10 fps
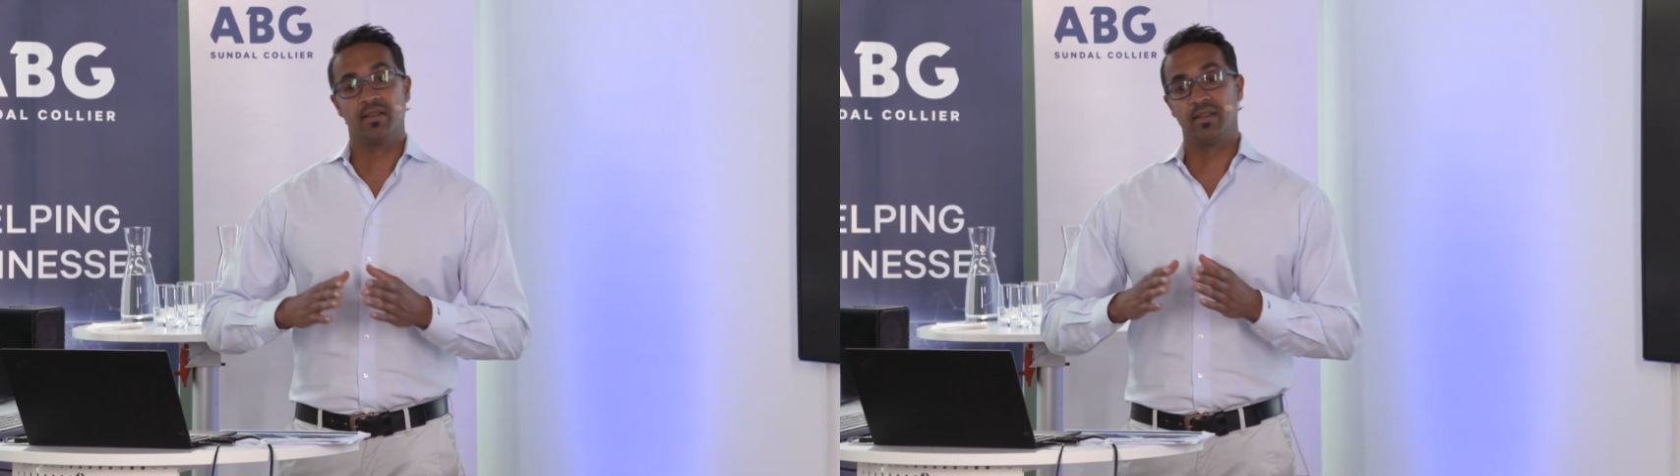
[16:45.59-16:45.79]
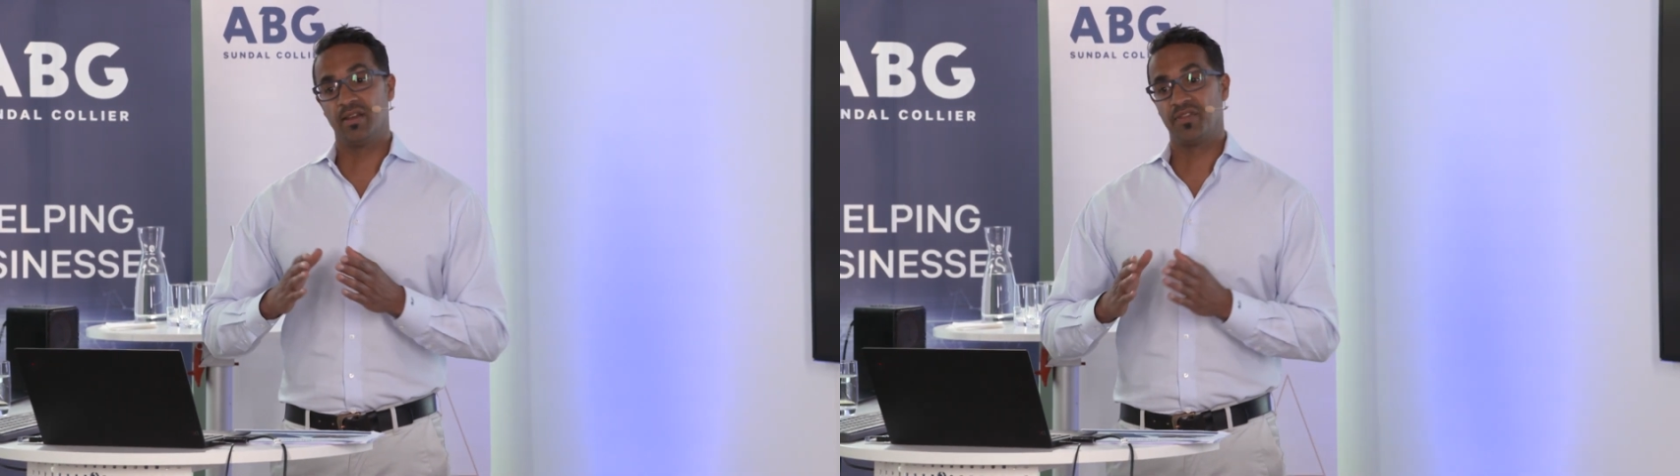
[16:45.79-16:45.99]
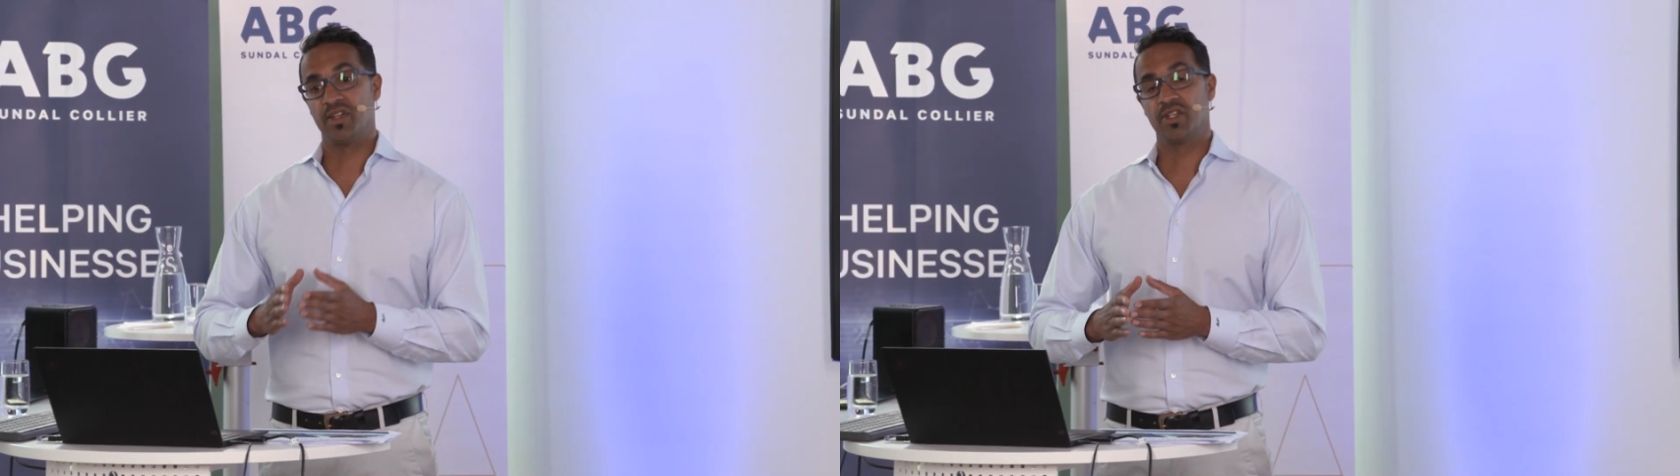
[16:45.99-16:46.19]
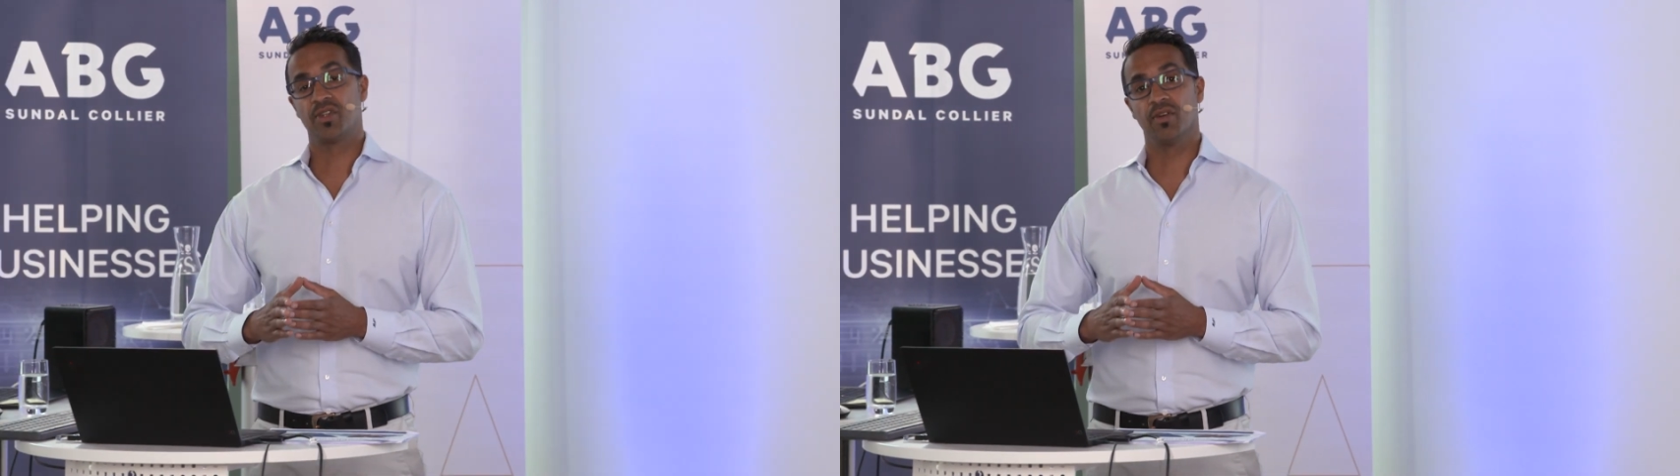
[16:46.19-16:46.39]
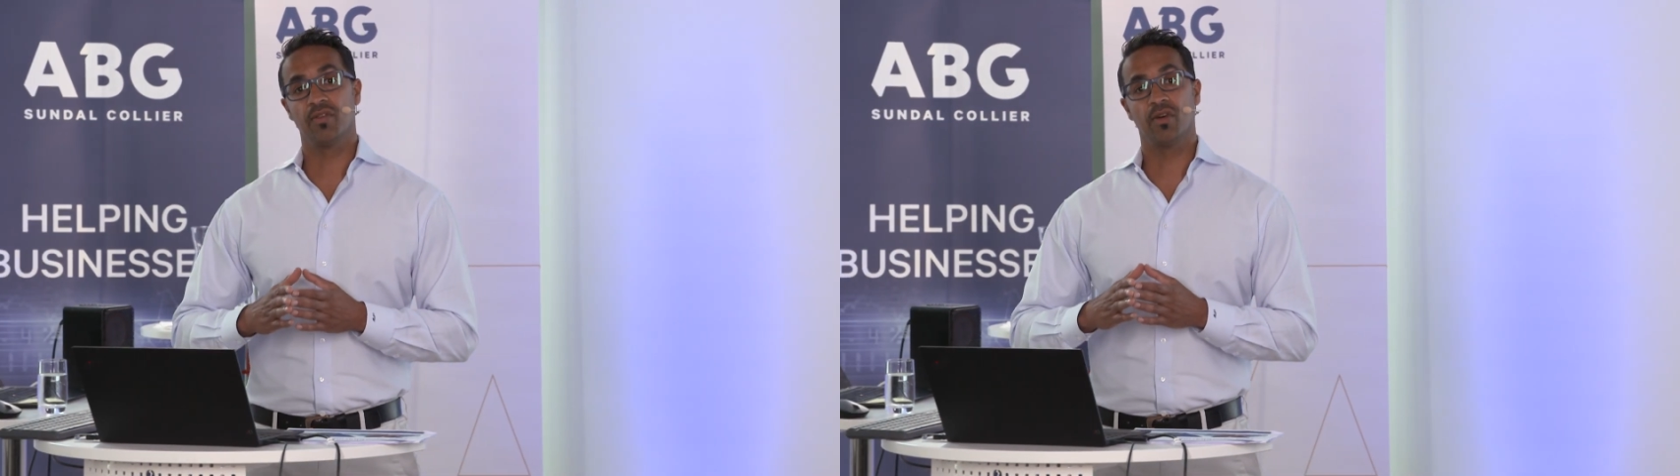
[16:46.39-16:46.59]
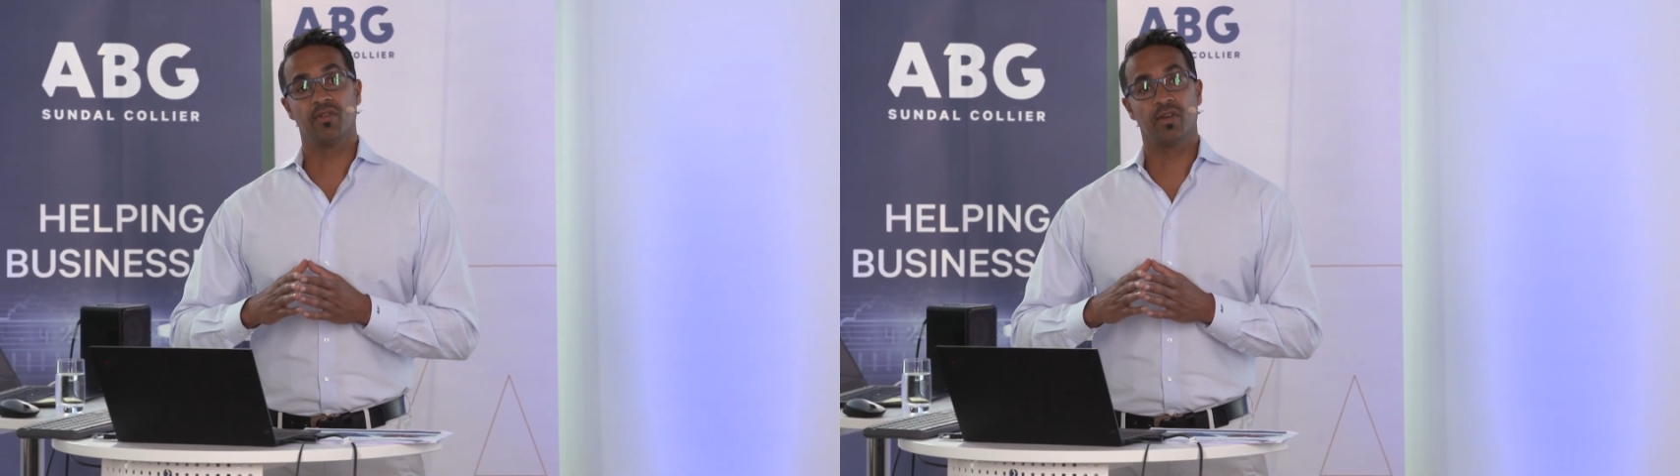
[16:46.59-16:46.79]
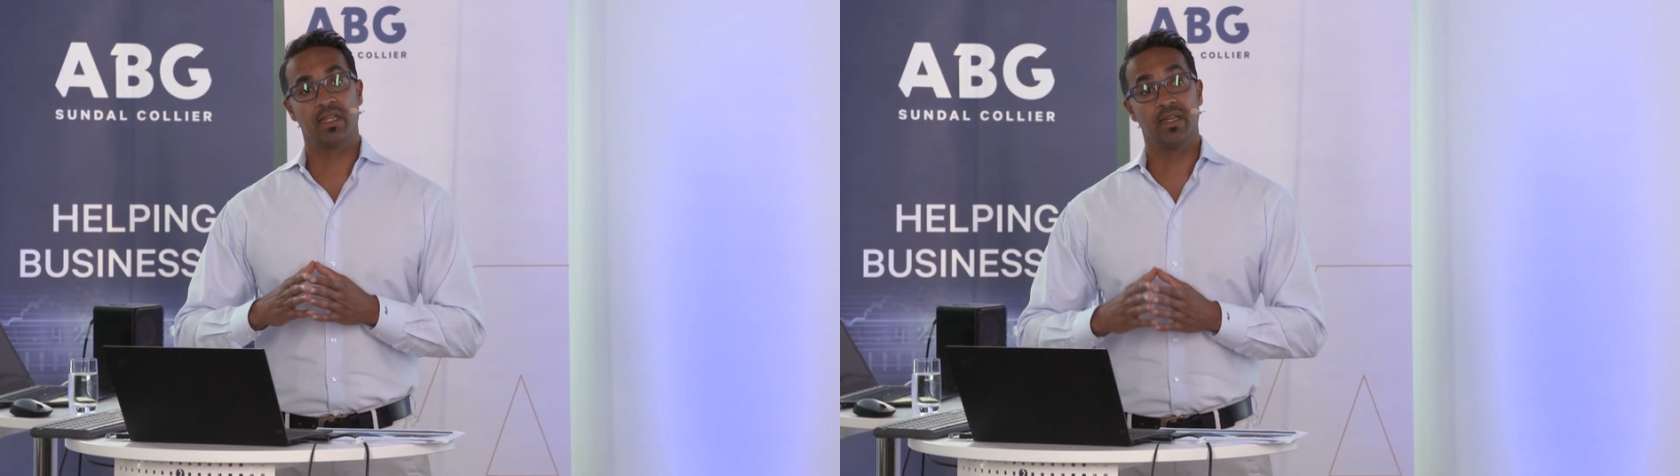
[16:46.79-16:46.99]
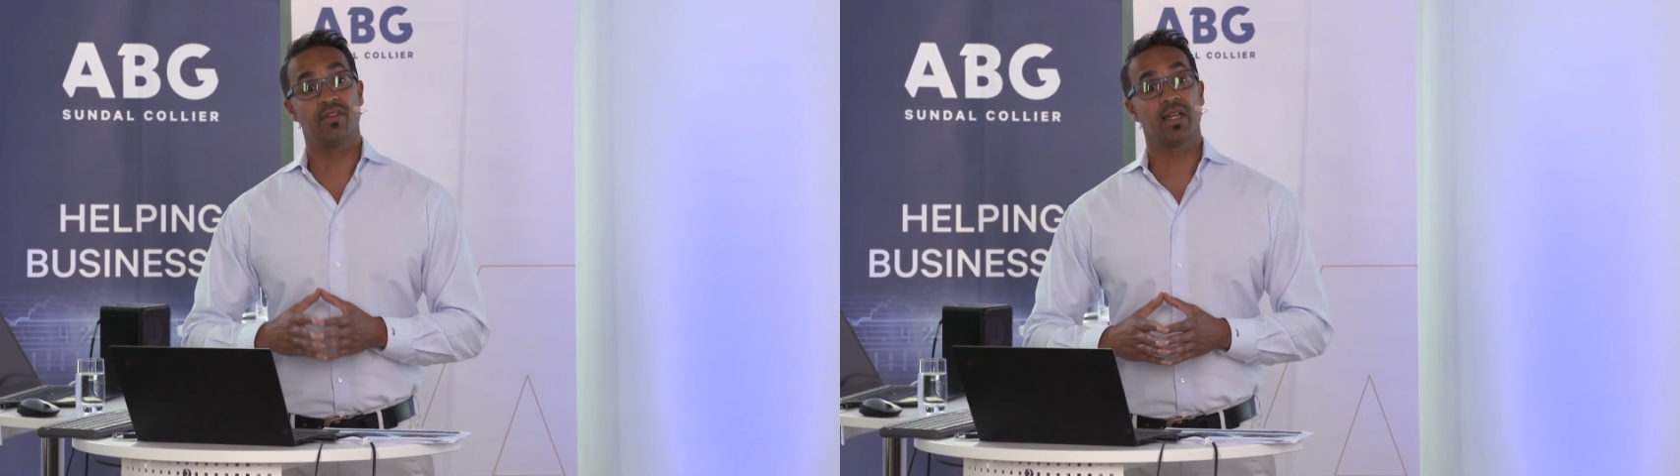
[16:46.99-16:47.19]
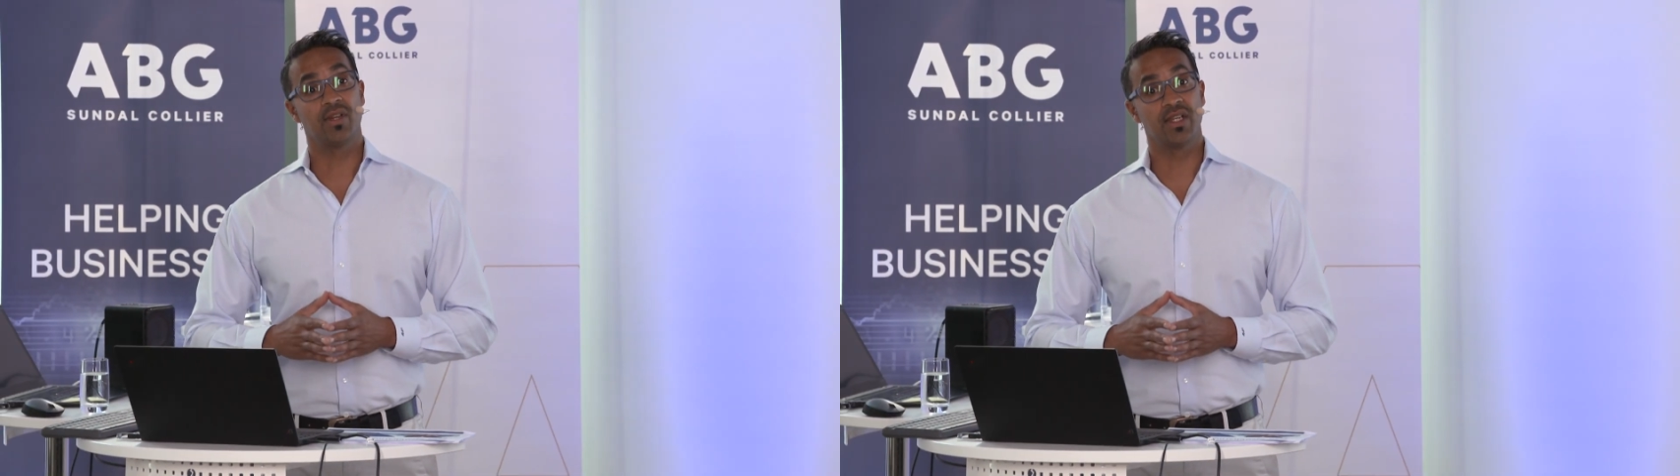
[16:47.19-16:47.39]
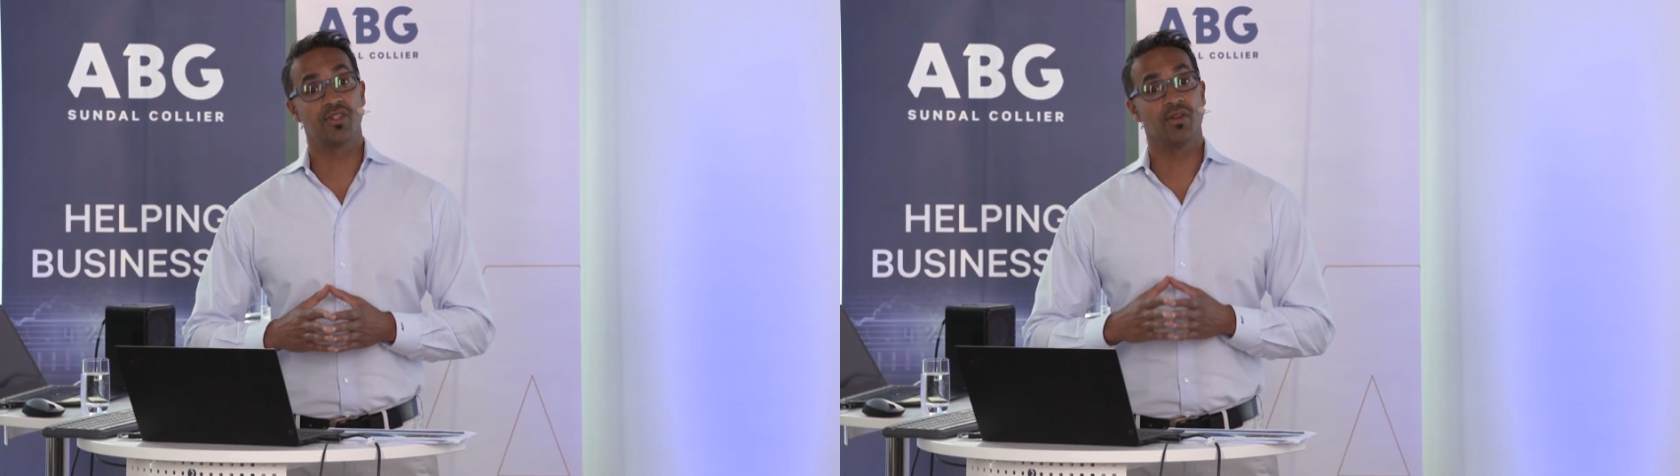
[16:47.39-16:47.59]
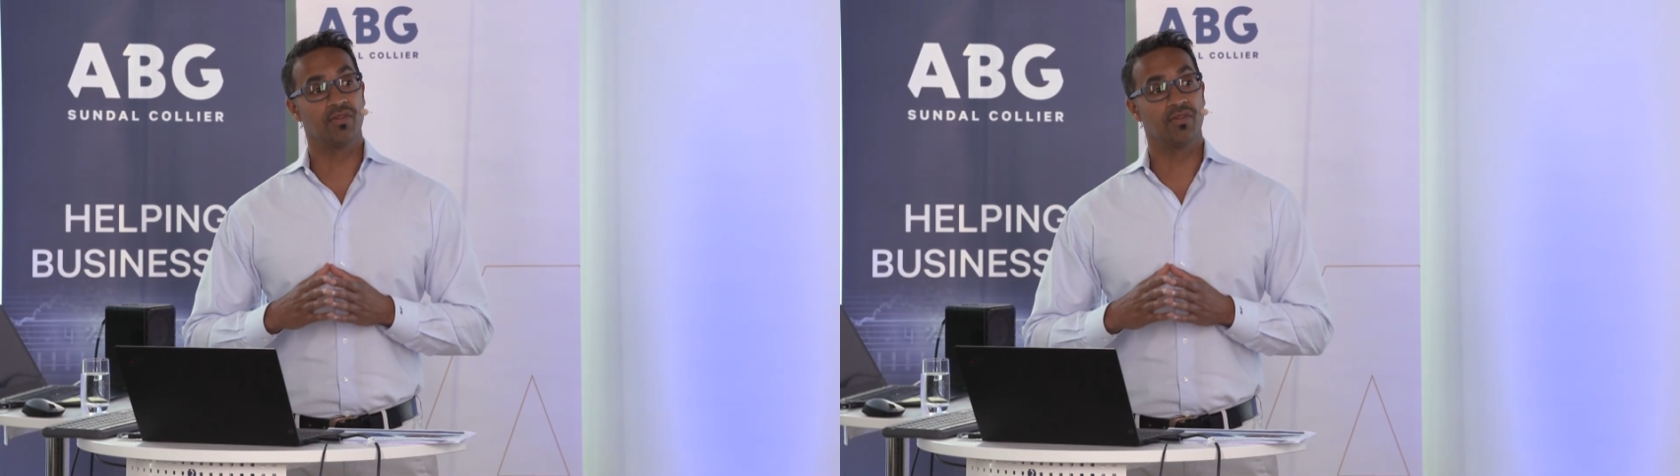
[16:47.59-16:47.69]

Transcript: the definition of an evaluation